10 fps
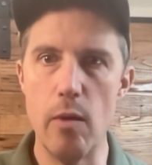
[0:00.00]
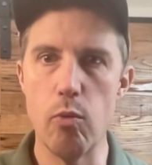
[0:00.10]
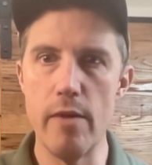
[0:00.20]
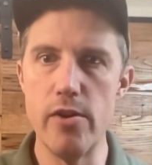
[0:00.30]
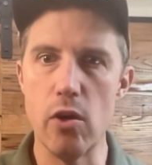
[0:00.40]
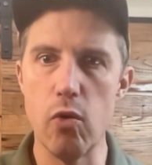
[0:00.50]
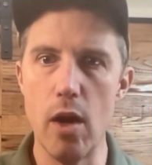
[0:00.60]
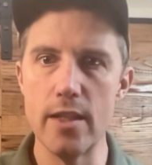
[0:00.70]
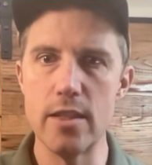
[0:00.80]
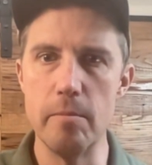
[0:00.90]
wherever you
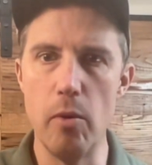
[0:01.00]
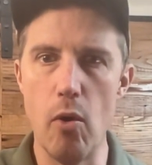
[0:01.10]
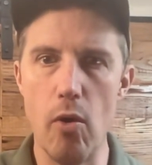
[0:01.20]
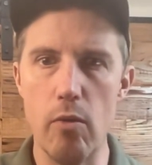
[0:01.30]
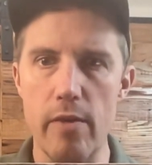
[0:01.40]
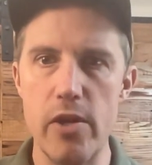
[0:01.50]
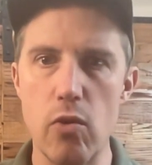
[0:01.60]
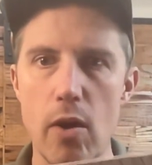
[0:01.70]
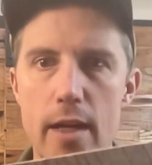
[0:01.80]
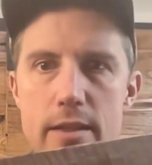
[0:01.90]
cross the board, wherever you
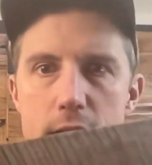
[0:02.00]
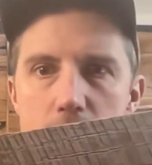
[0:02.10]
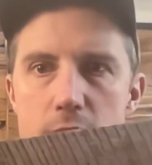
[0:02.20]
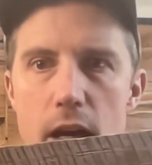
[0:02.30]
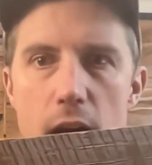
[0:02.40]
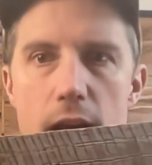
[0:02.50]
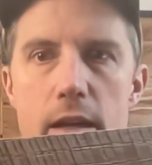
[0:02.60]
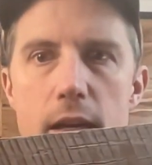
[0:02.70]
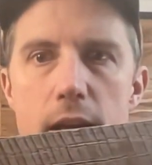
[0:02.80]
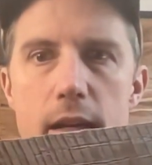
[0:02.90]
cross the stud,
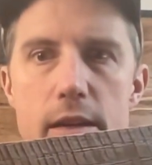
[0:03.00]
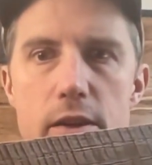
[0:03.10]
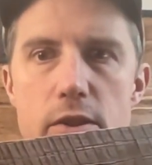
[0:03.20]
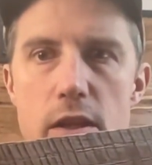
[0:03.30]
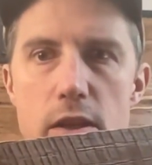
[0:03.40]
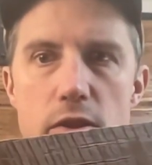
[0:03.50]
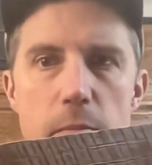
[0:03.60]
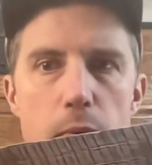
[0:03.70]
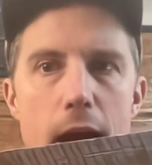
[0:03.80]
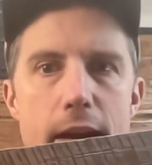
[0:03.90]
use the
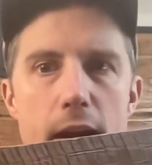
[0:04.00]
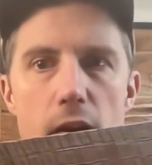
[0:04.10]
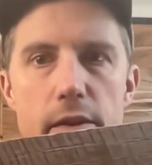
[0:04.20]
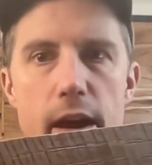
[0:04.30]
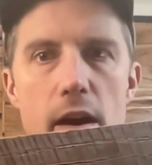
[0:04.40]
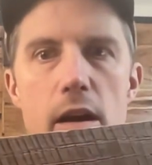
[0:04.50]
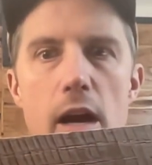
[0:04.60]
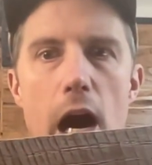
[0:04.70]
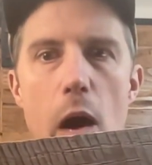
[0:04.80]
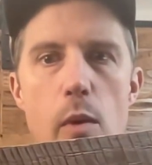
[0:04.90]
brad nailer there.
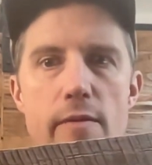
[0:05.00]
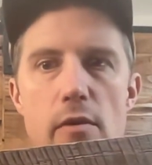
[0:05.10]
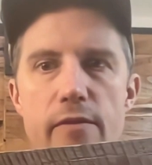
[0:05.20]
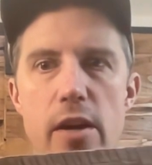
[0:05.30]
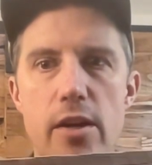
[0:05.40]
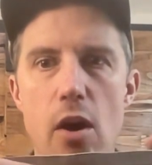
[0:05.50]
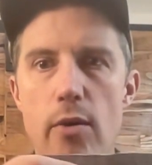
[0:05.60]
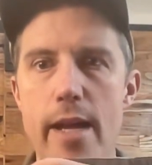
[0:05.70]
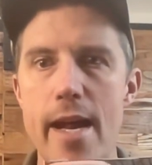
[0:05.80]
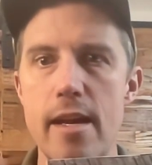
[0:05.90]
However, if you
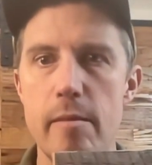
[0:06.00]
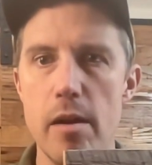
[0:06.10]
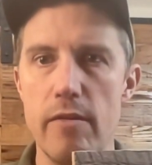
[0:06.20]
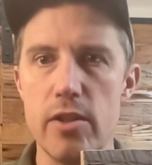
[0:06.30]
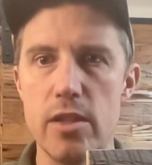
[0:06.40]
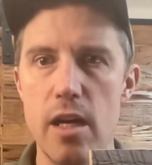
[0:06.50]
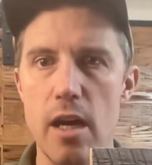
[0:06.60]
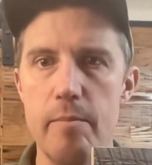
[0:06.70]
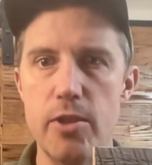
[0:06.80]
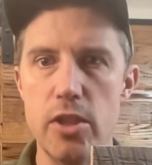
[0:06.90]
don't end in the middle of a
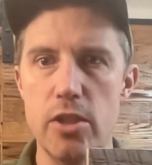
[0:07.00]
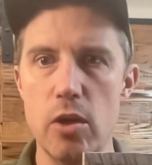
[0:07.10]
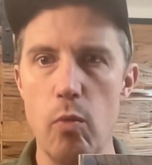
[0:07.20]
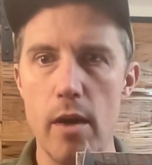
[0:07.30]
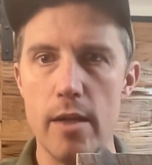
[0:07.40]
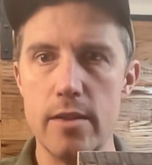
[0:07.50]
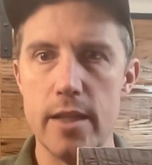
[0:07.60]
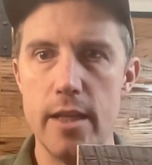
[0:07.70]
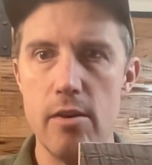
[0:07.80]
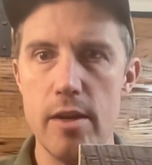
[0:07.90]
stud, but you still want to
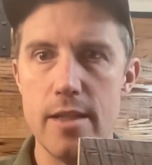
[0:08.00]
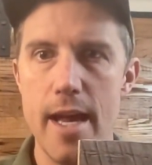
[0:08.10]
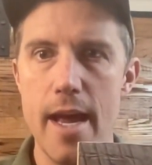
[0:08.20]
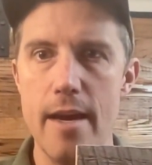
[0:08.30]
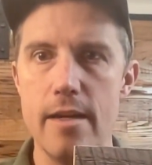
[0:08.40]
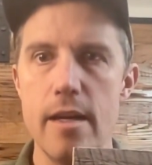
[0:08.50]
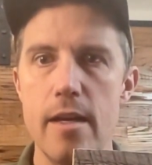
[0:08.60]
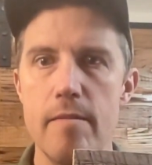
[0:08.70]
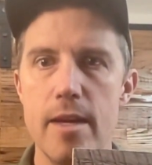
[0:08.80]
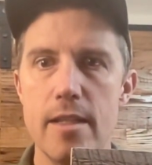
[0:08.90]
secure this end,
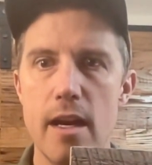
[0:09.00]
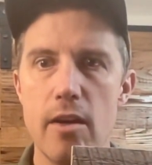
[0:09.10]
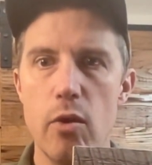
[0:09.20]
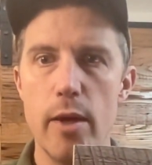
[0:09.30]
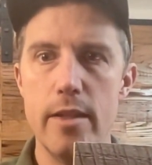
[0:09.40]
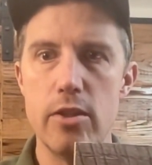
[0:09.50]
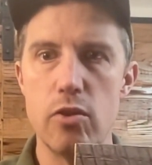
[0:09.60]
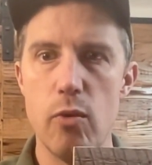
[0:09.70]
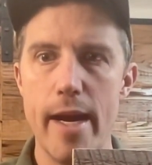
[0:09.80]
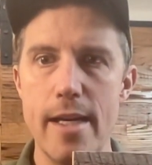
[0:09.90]
instead of going
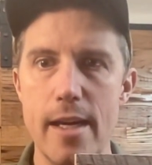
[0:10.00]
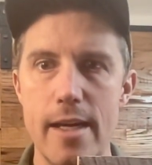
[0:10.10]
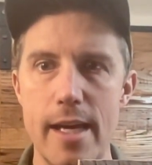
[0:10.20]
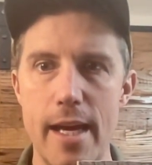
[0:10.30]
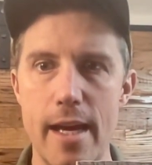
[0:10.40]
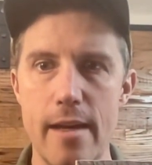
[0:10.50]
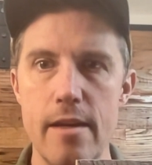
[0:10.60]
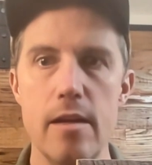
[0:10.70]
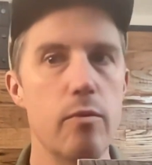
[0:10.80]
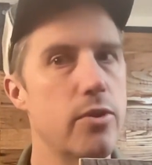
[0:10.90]
straight in,
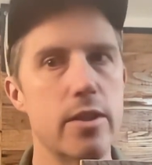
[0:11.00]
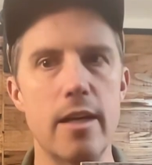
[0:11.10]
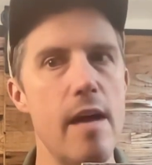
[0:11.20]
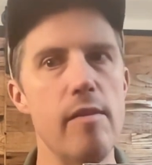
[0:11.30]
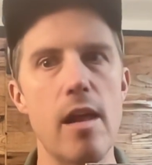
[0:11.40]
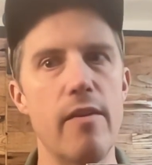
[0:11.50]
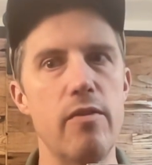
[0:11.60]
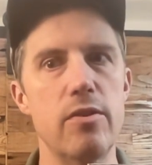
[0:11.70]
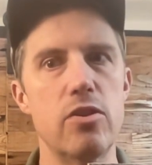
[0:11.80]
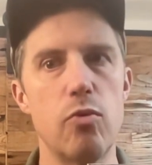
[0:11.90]
which doesn't have a lot of
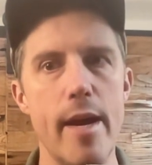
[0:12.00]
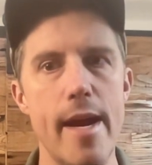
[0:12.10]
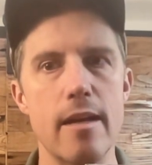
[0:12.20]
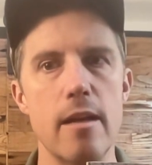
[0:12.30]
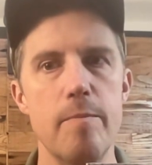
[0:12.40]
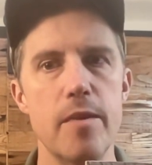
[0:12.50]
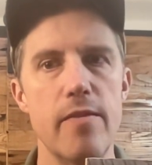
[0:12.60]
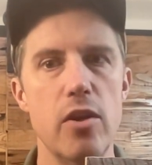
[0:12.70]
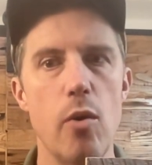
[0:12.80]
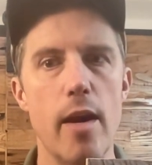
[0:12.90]
strength, if
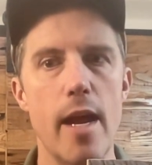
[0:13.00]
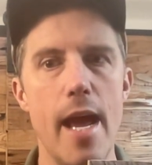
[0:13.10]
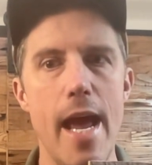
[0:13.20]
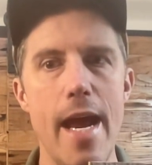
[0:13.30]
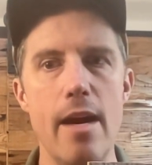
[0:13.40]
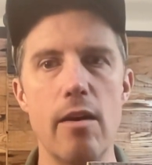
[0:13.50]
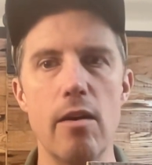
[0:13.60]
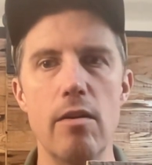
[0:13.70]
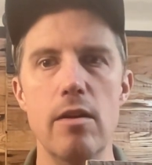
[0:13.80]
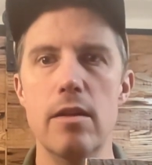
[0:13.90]
you go at an
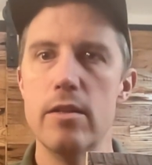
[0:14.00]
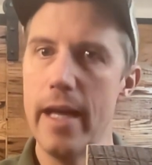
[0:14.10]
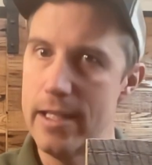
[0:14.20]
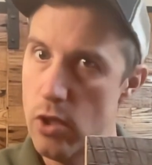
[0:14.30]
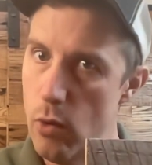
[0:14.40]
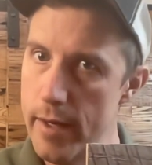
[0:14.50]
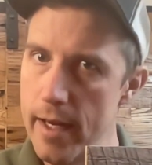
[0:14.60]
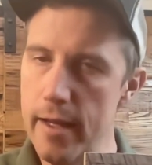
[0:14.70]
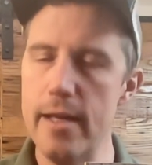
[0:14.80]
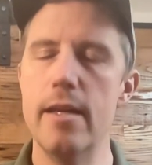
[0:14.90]
angle, like
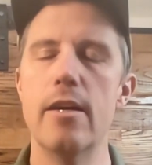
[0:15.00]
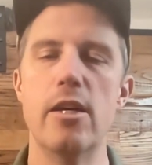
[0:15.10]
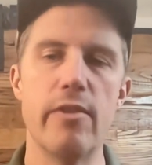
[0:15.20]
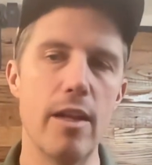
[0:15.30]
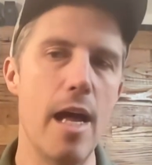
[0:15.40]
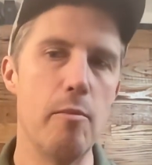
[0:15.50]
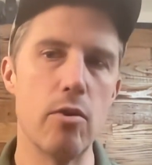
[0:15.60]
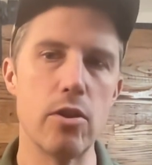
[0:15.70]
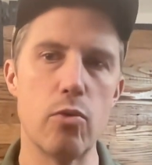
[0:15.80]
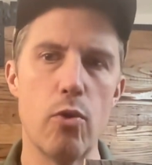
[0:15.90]
toenailing, you have a lot
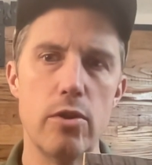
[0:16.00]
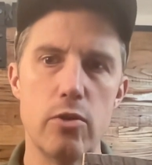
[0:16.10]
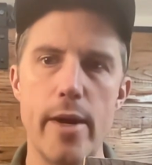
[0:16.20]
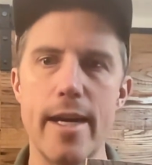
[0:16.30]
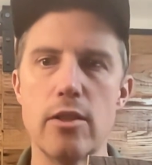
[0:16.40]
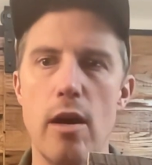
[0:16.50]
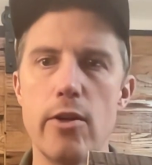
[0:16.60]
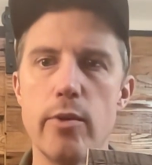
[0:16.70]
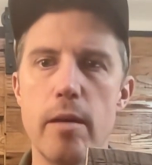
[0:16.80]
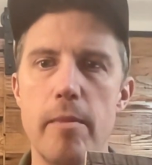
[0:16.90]
more strength. So I
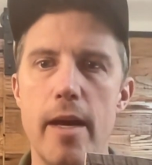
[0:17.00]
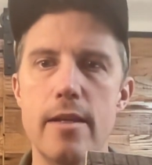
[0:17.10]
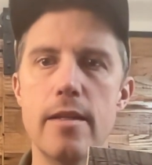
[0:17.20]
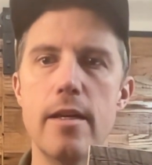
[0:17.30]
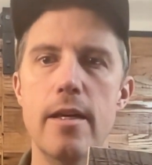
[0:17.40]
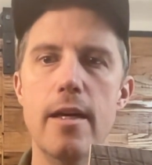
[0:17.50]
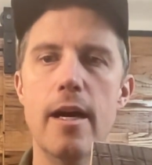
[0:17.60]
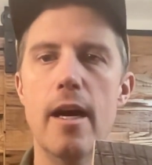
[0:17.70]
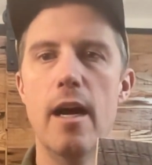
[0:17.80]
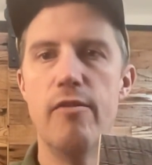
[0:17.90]
always recommend,
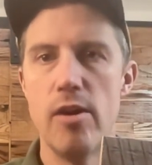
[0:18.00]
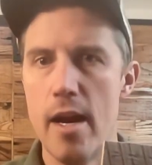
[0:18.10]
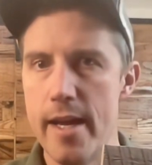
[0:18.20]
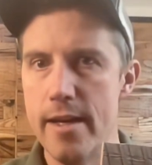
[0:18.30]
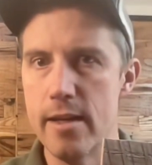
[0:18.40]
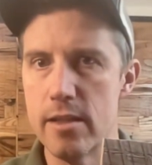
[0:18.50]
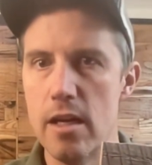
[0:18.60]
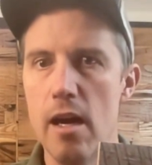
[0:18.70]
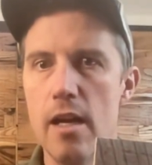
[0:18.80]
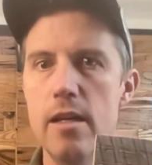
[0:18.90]
if you're not hitting the
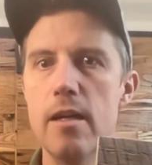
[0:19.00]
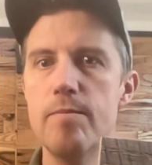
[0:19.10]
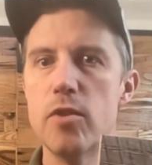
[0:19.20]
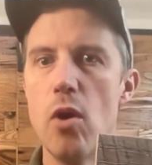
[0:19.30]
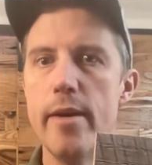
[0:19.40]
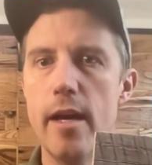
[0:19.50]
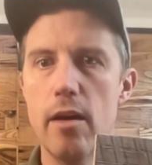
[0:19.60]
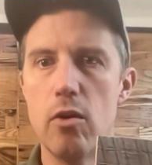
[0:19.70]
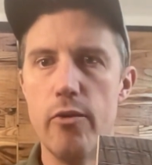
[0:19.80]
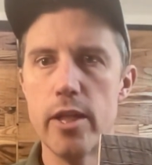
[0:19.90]
stud, toenail,
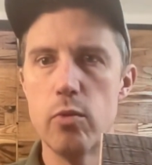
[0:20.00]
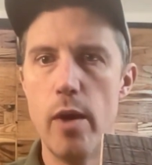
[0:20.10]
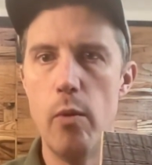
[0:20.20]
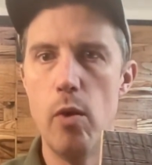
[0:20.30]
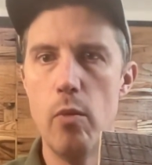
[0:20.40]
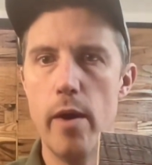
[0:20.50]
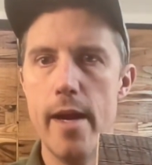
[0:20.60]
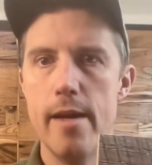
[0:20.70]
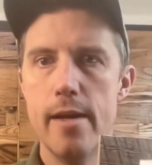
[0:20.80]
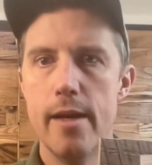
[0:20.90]
go this way one
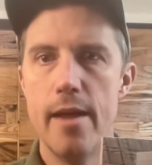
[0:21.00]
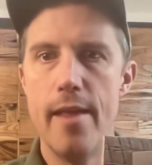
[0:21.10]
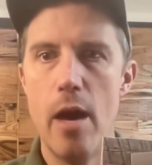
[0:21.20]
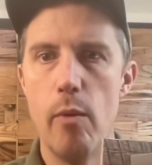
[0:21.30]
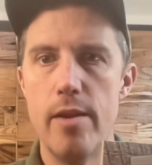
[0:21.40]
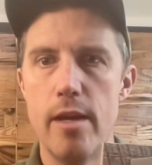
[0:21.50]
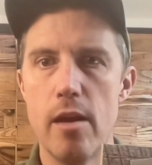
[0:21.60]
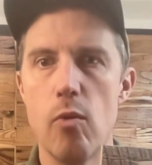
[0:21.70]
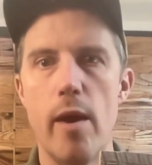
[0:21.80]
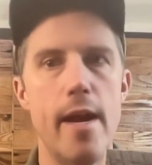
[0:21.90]
way and that way the
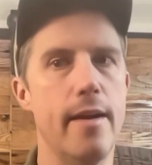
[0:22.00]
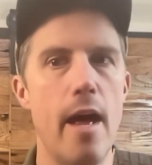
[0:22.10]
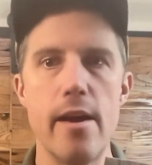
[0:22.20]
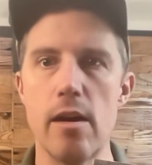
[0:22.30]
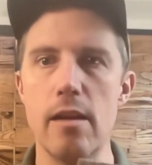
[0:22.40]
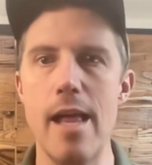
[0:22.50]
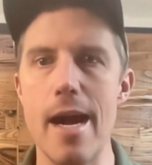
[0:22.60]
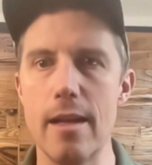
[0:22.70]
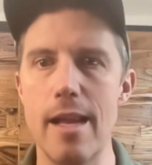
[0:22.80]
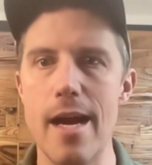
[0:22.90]
other way. Now you're
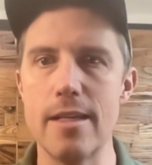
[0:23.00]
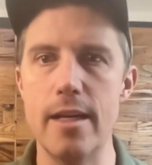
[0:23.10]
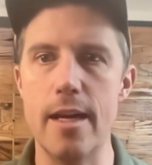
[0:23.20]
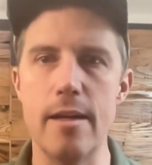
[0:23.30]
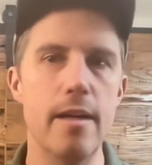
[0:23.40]
locked in.